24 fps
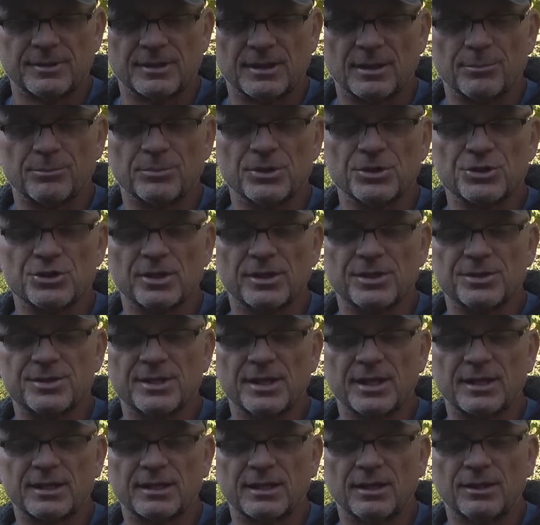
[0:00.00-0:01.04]
I appreciate you
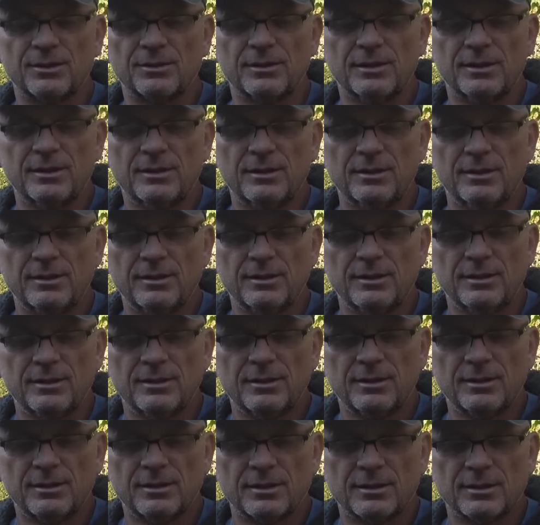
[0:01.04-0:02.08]
taking out
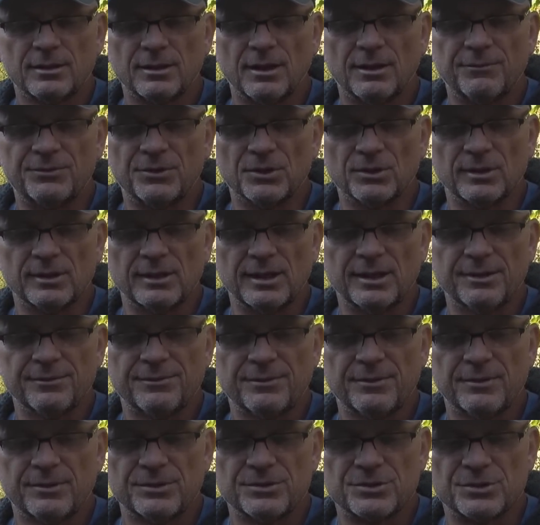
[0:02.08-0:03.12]
of your
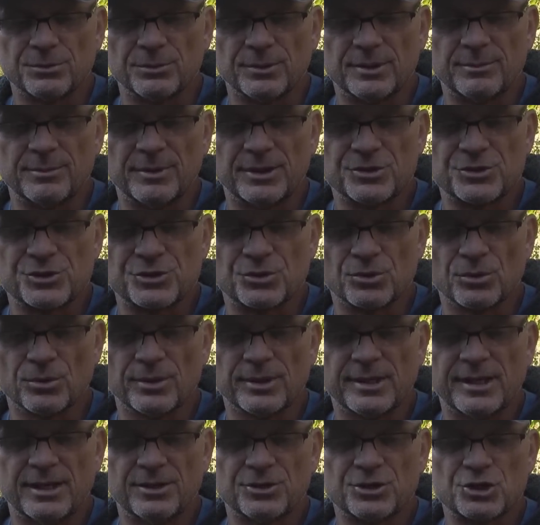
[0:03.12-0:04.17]
life to read my
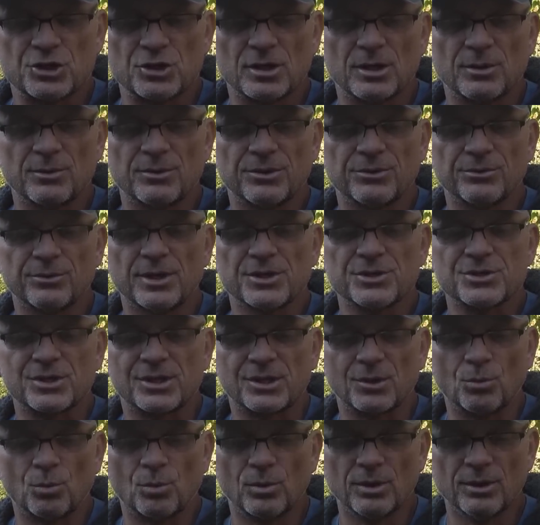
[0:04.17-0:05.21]
story and share it with the rest
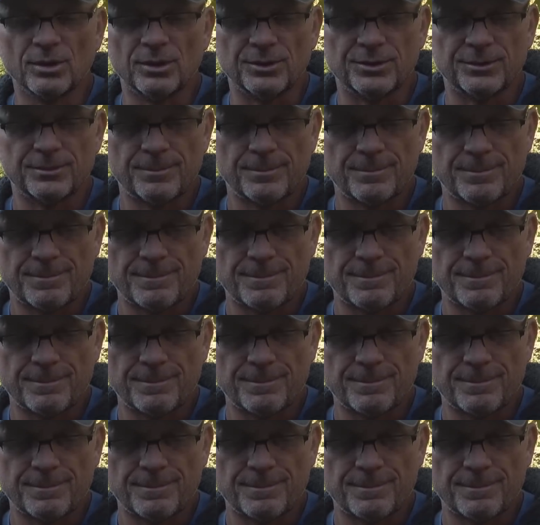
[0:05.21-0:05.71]
of the world.